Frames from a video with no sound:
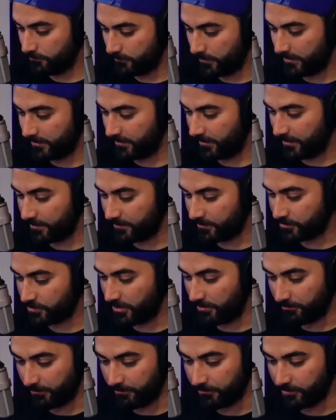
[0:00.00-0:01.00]
at the end of the
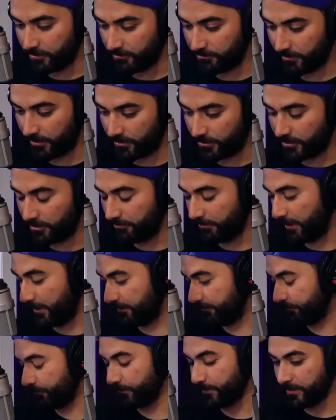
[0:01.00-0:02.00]
show when we're doing our
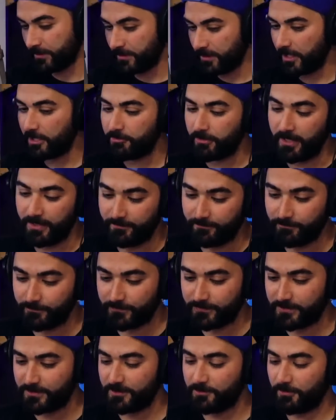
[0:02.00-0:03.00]
Q&A. All right.
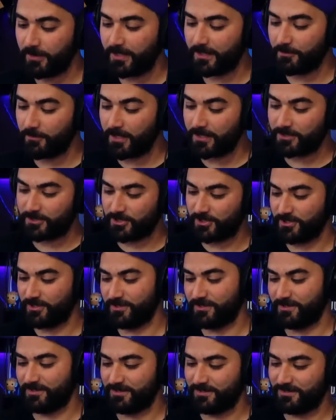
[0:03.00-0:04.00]
You ready, Rich?
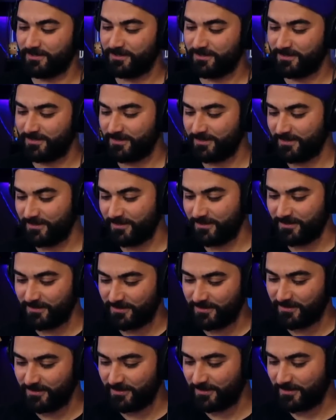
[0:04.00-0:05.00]

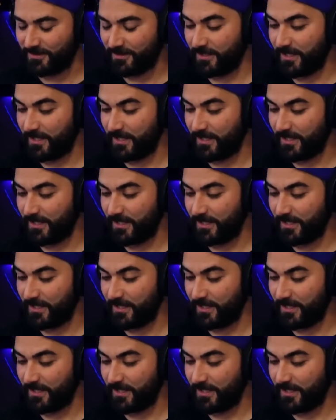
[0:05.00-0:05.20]
Are you